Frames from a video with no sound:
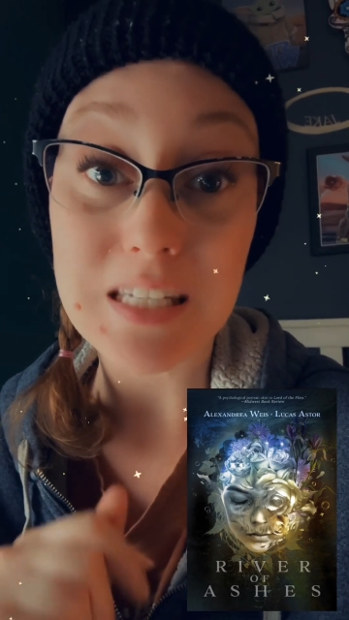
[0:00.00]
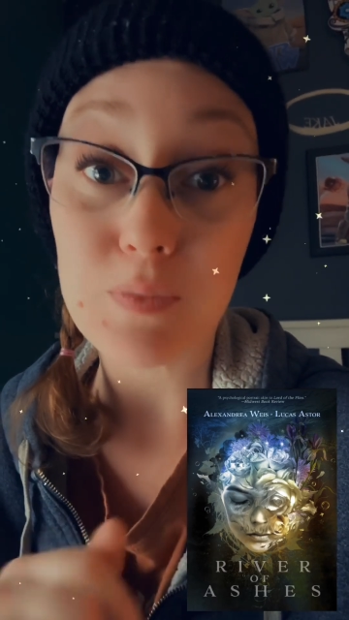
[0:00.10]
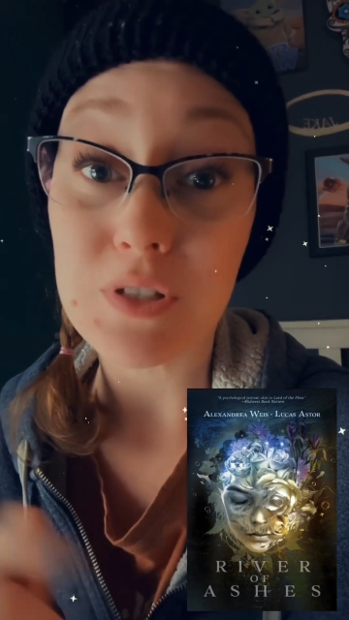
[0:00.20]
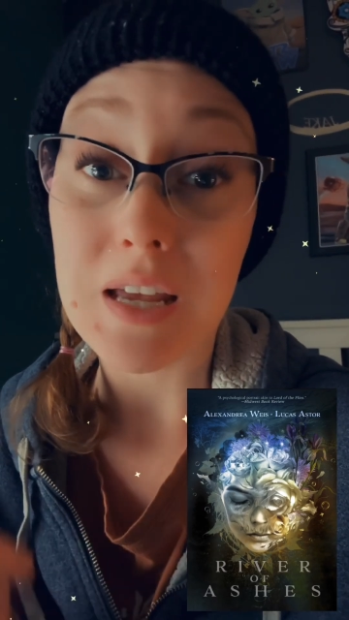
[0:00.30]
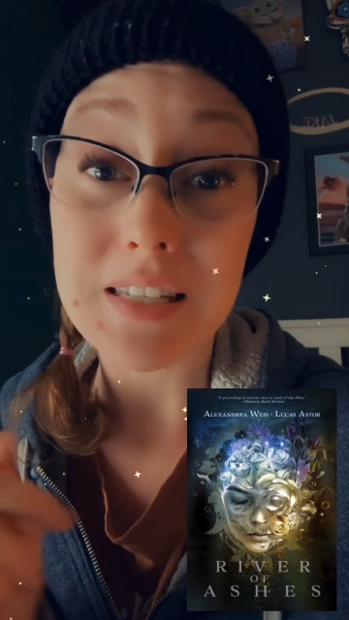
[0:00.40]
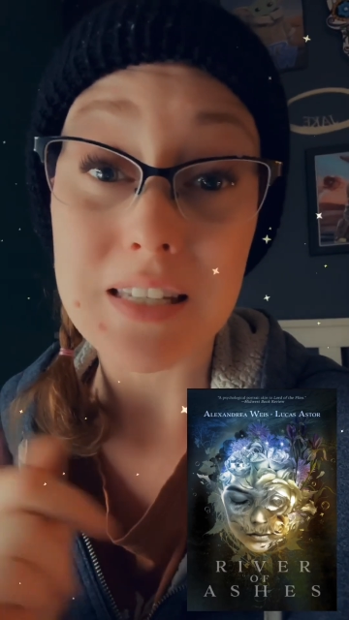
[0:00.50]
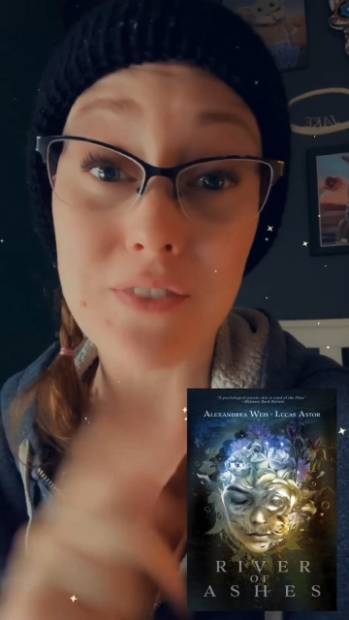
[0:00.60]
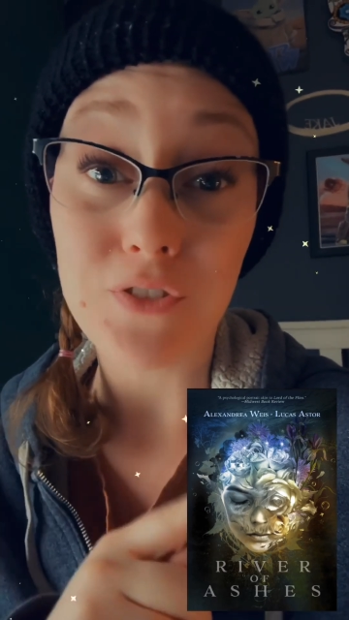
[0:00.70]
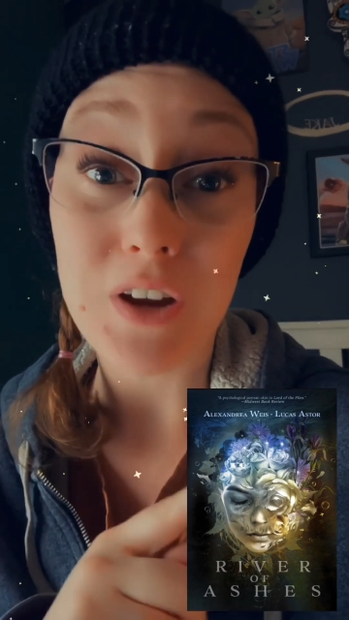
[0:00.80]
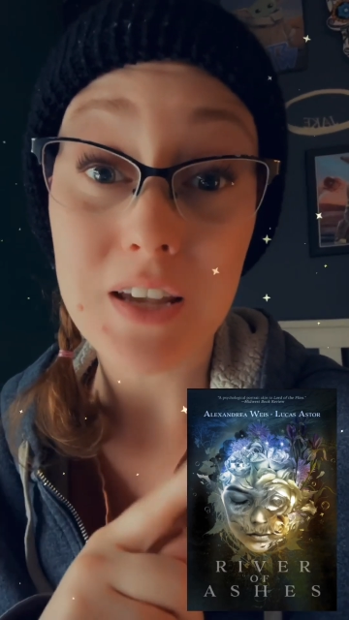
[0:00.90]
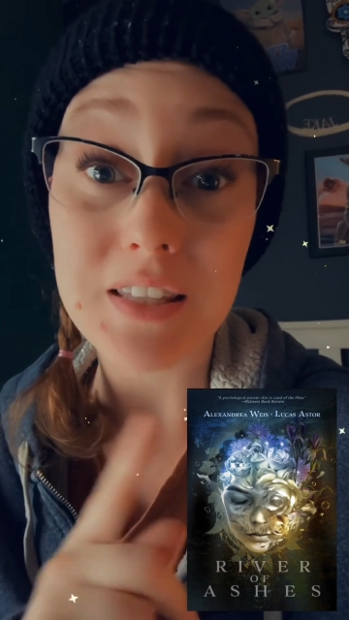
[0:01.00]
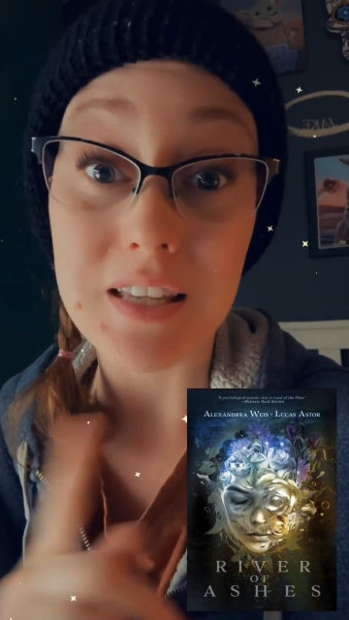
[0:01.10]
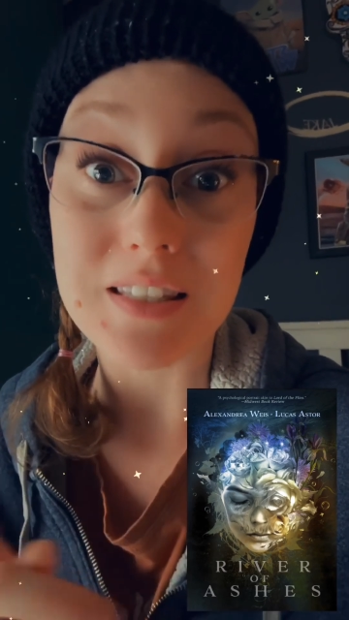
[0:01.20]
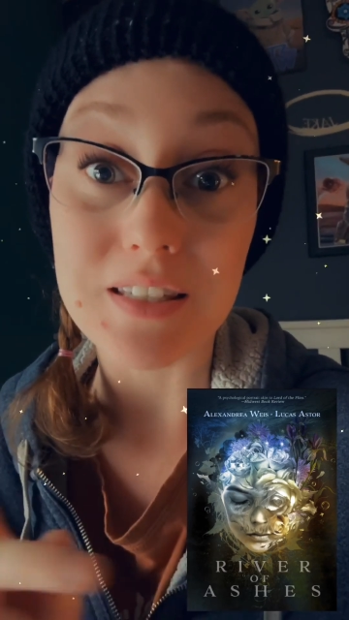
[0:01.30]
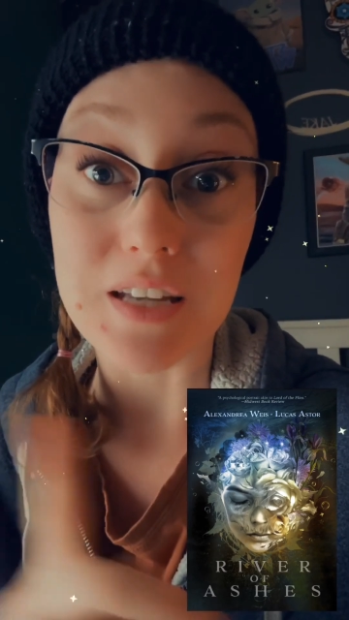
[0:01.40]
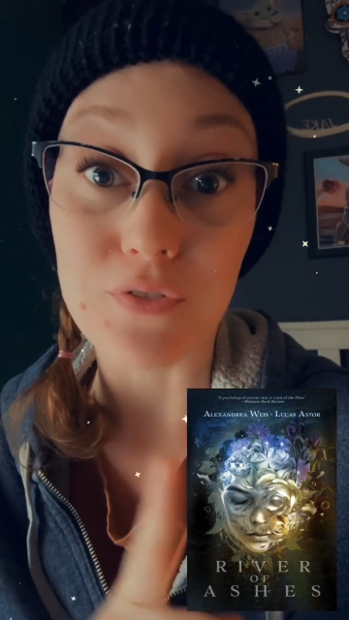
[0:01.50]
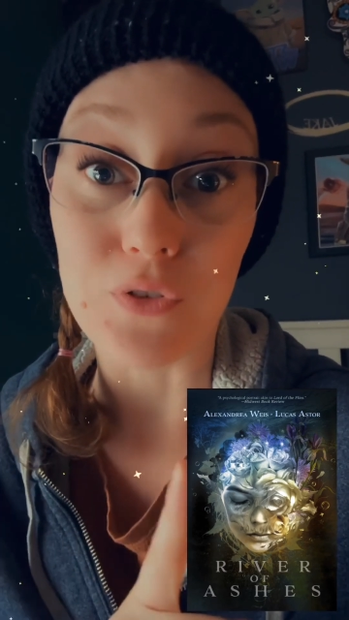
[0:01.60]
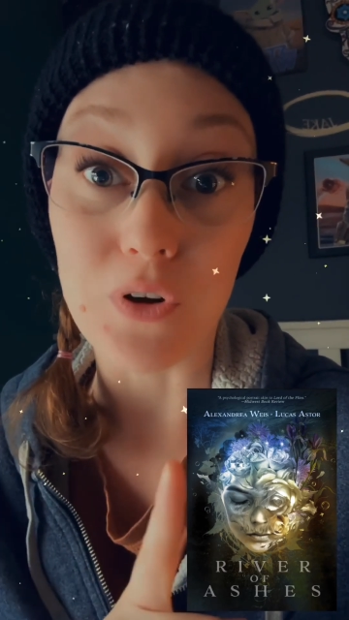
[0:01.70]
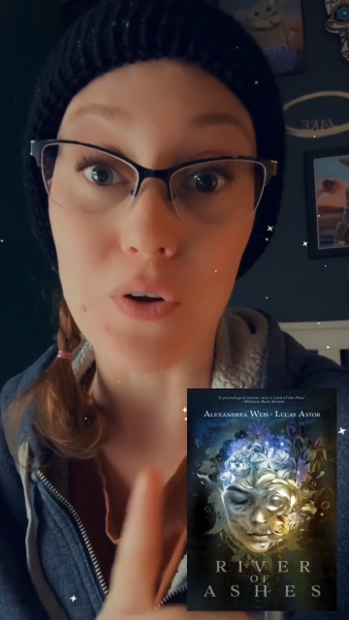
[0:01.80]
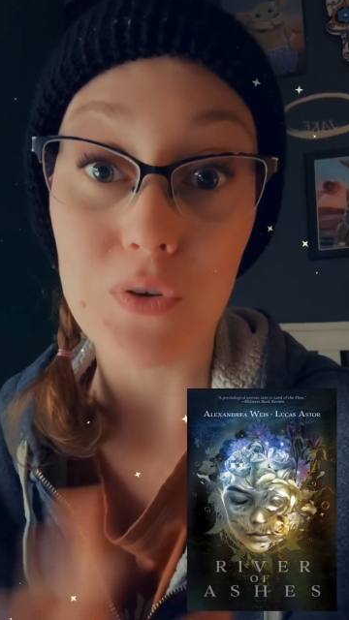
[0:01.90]
name was not Deverex, it's
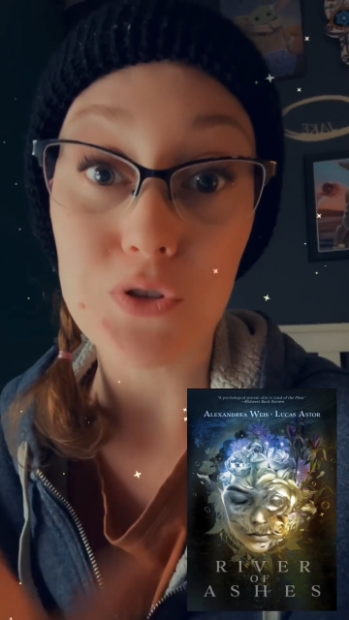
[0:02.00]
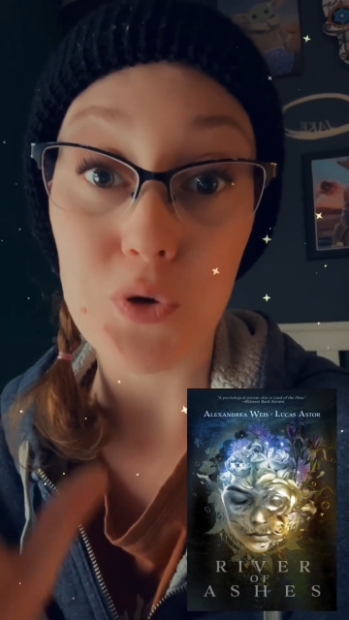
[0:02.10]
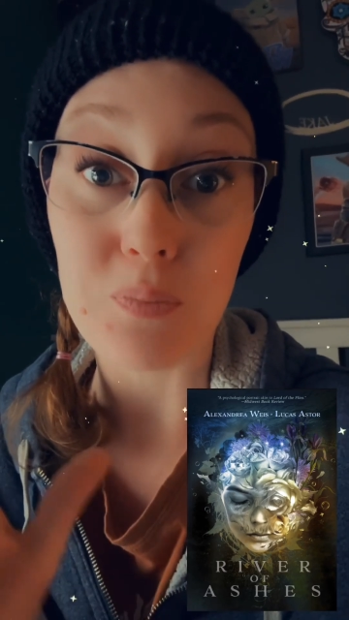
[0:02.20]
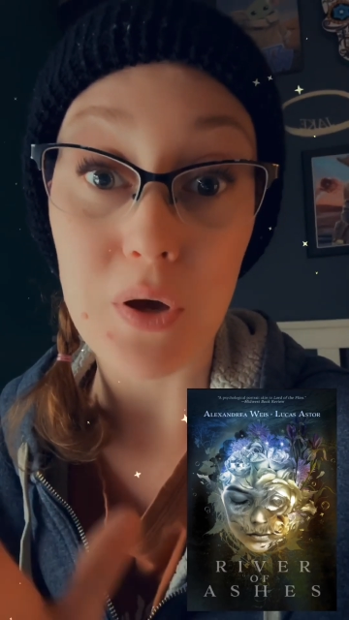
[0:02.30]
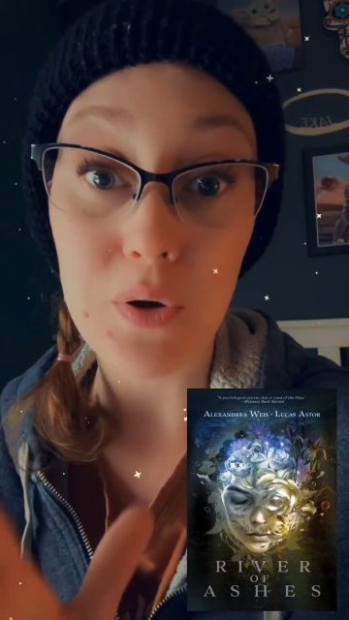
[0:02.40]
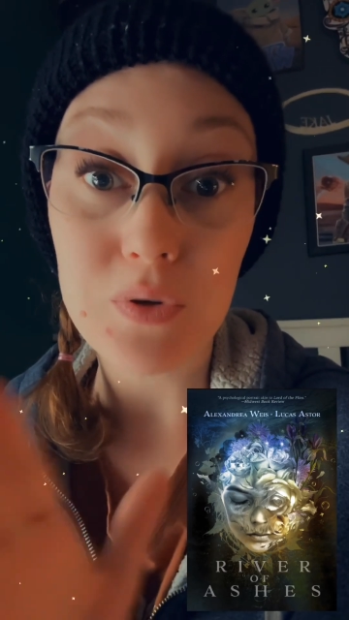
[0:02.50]
Devereaux. So Beau